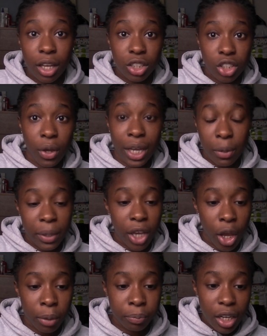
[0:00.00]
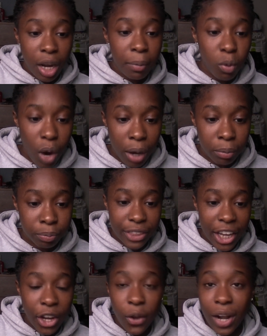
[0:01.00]
so here we go number one
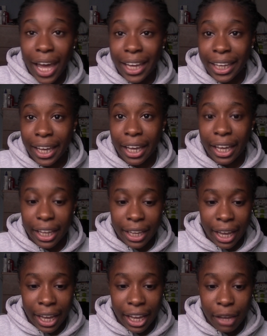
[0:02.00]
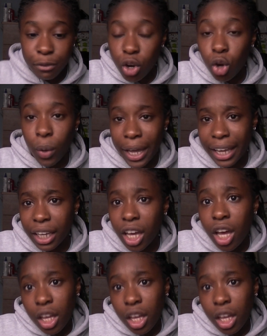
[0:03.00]
they don't like it yeah if you're quick